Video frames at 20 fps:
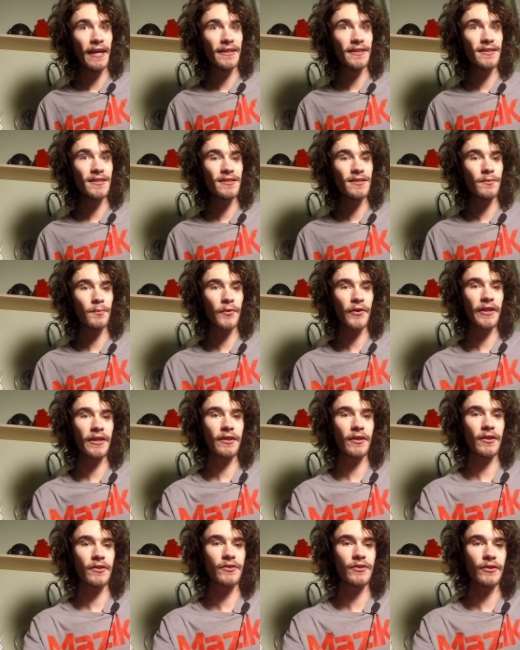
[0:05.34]
And this is a
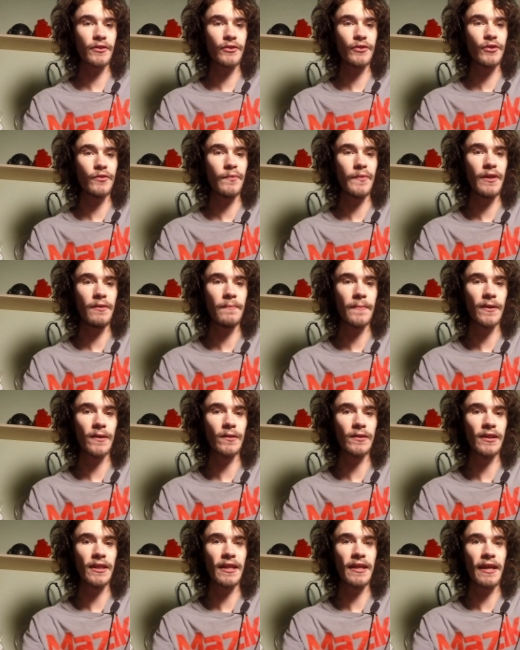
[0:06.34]
precursor to me
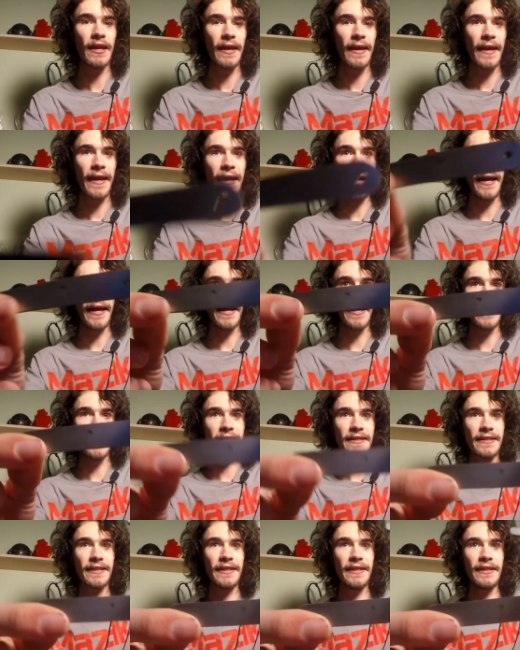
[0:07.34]
building
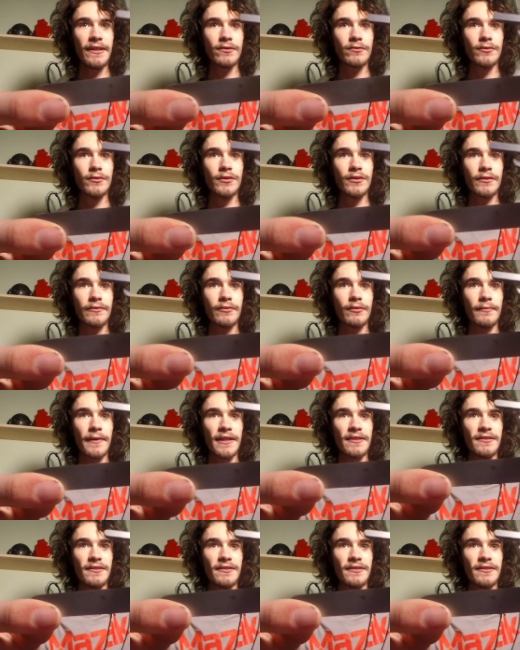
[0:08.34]
a key holder for my